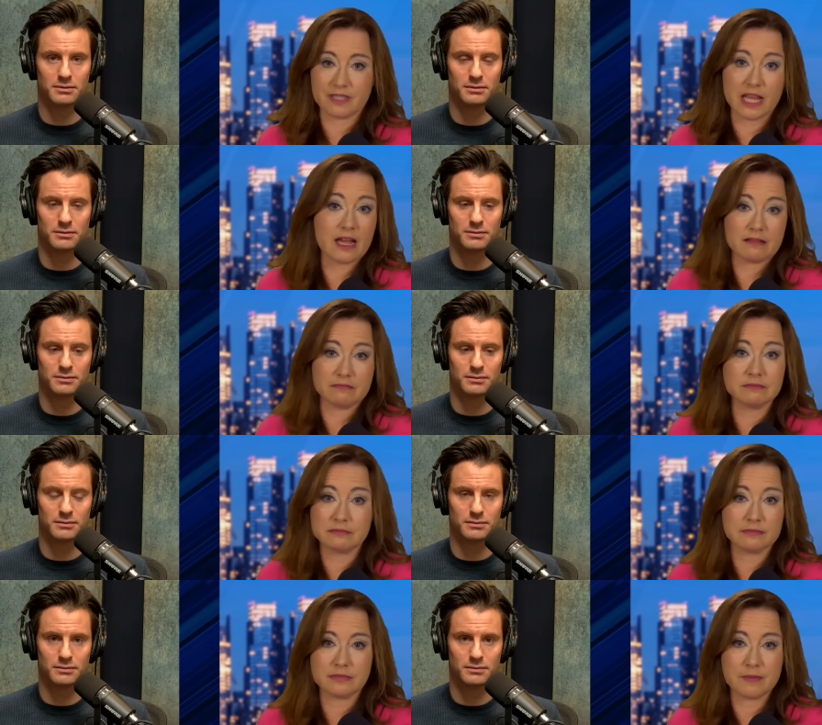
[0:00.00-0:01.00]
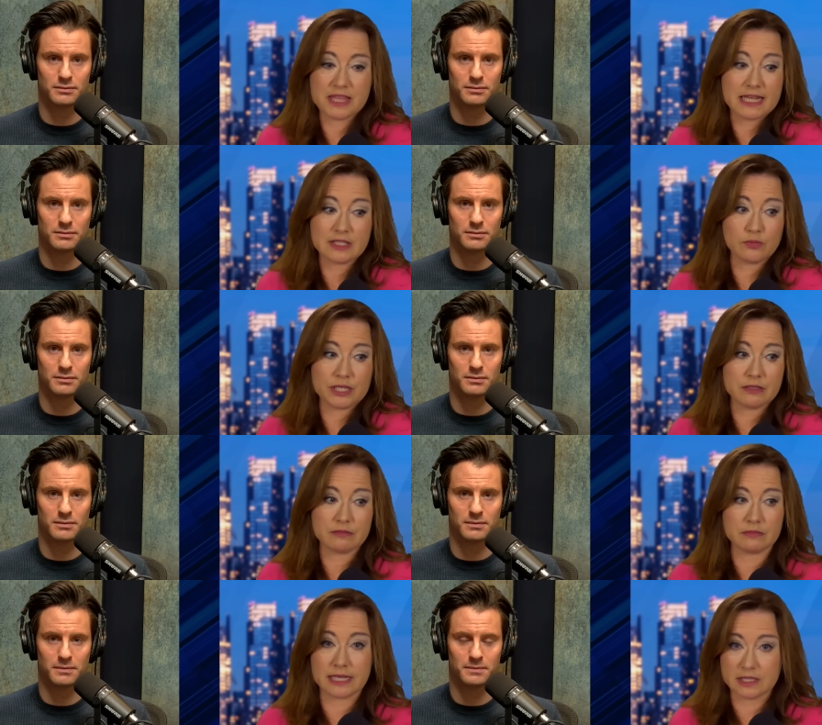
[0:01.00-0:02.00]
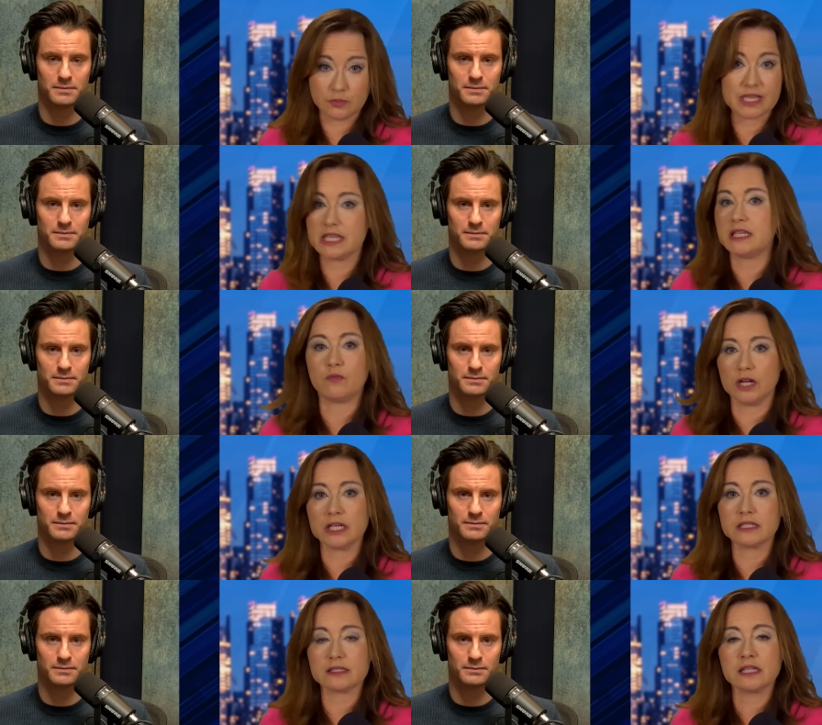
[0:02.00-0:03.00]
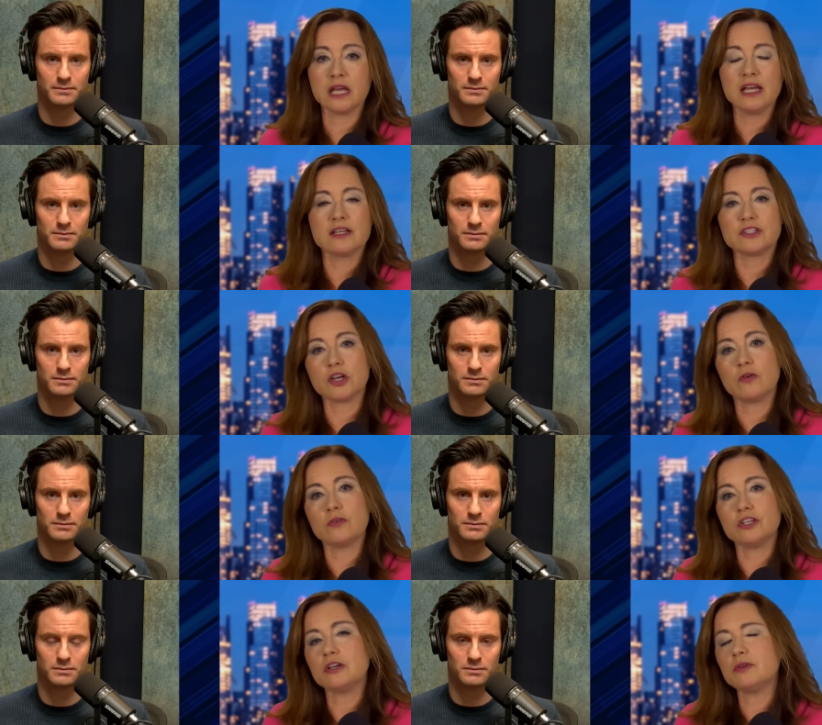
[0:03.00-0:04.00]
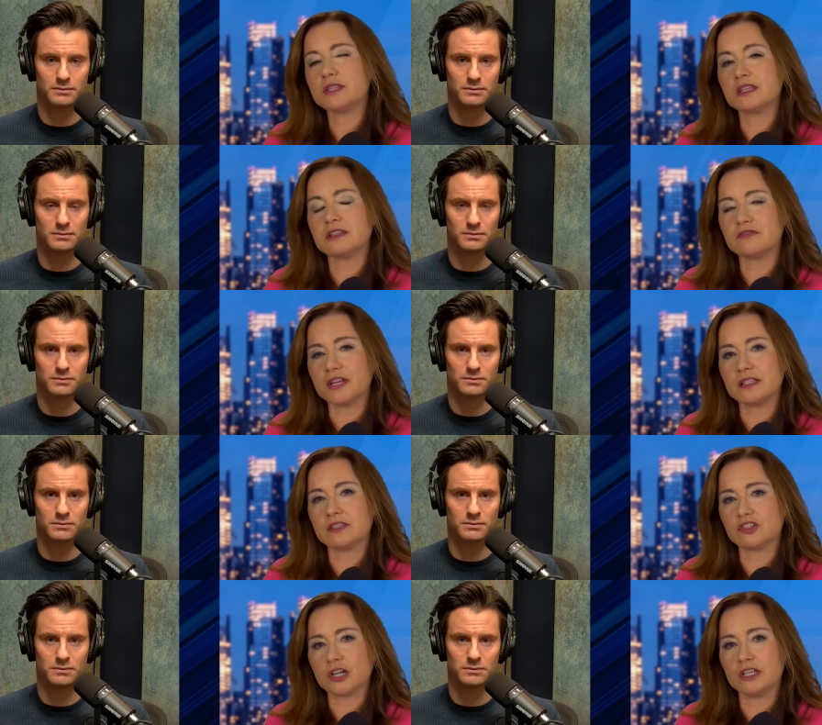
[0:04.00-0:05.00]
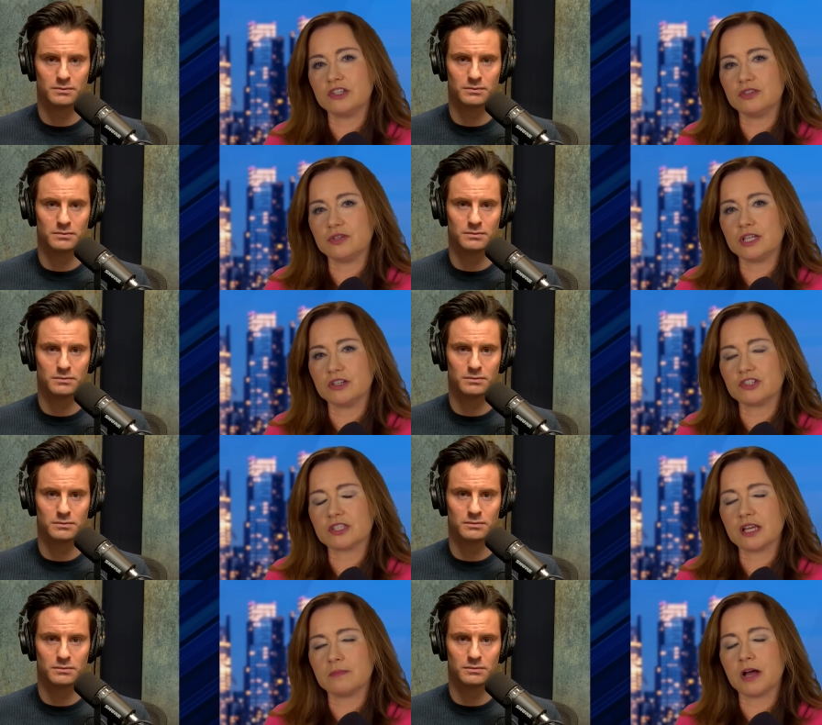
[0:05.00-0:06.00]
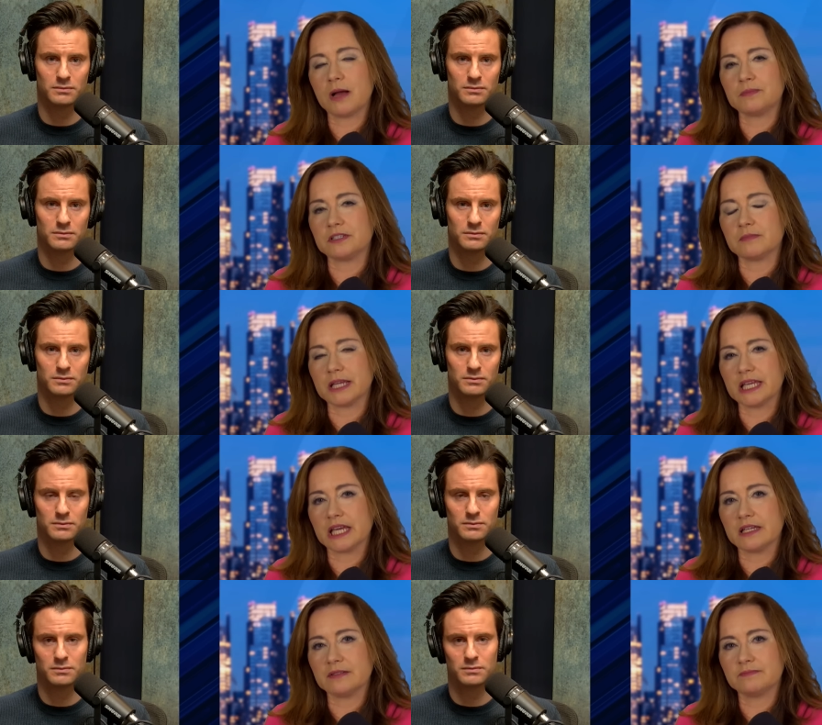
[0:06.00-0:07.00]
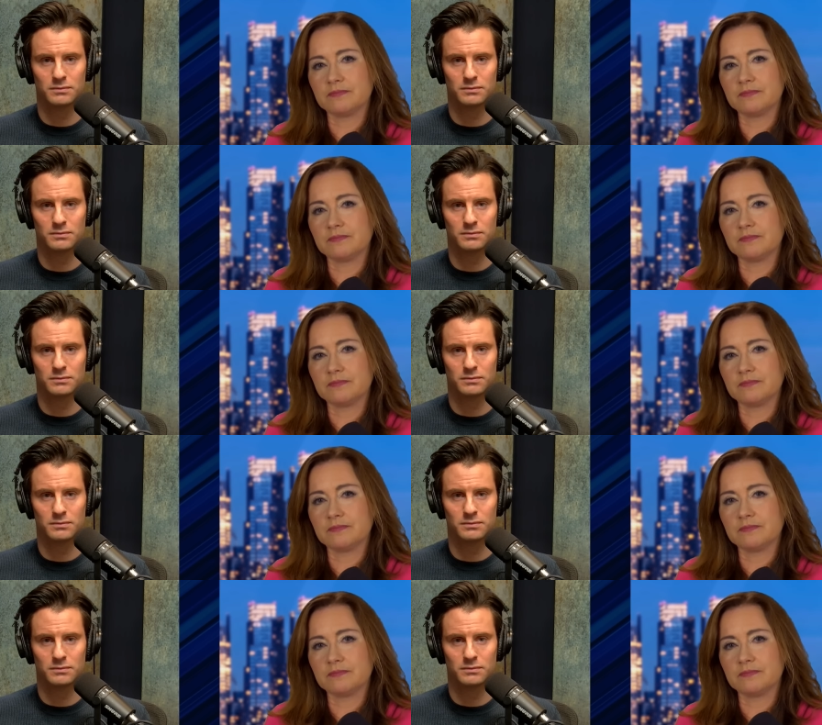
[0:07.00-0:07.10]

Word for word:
Speaker 1: Yeah, I mean that's what that's what he wants. So you know what the defense is trying to do here? It just kind of popped into my head.